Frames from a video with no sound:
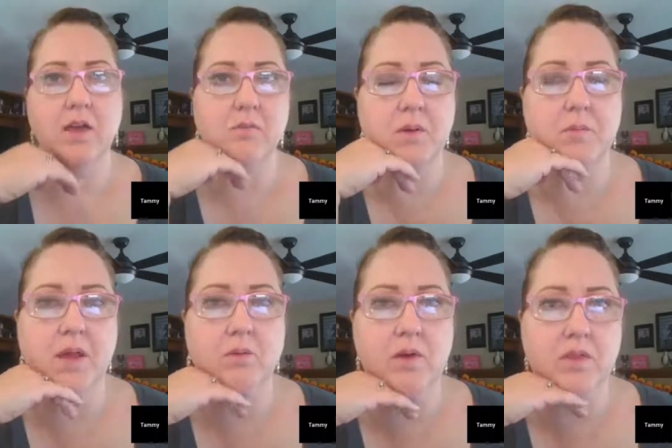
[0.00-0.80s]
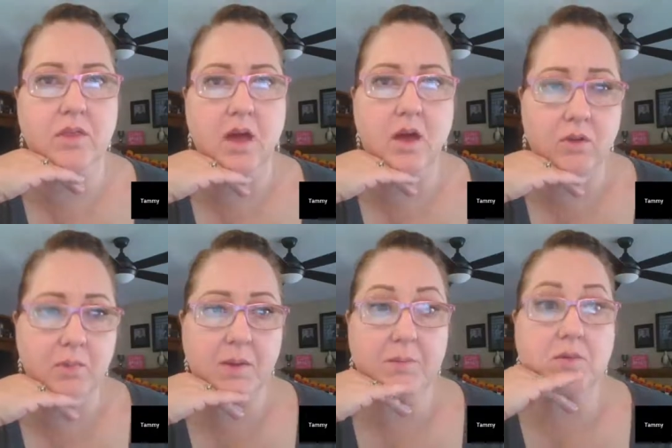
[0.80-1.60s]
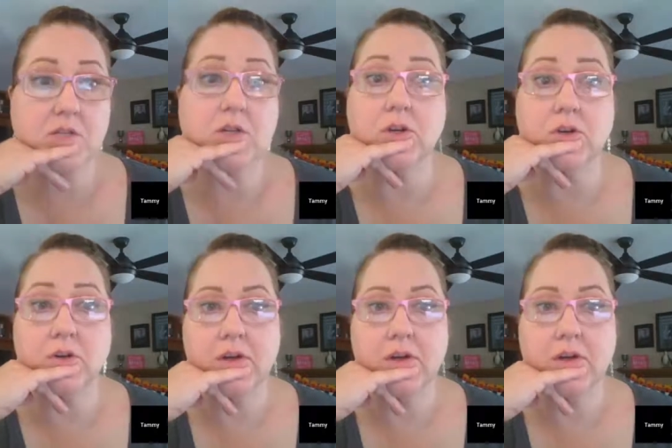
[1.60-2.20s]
may have been made with other people too,